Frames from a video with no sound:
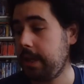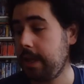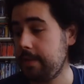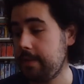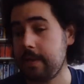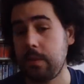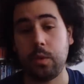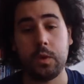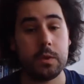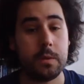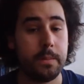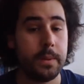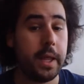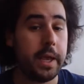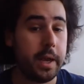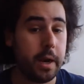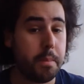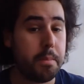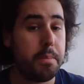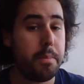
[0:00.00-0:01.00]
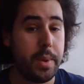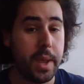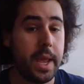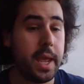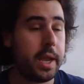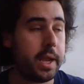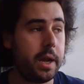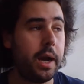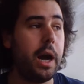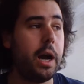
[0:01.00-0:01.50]
games I want to play are
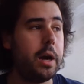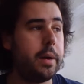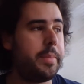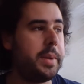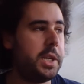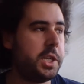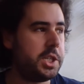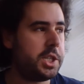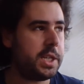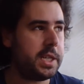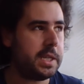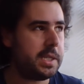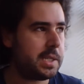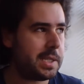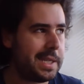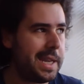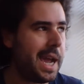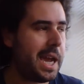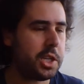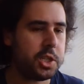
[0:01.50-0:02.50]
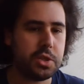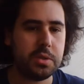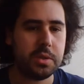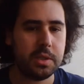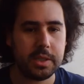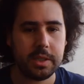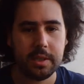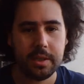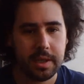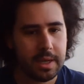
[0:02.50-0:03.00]
big RPGs,
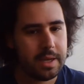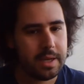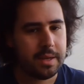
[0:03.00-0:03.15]
naturally.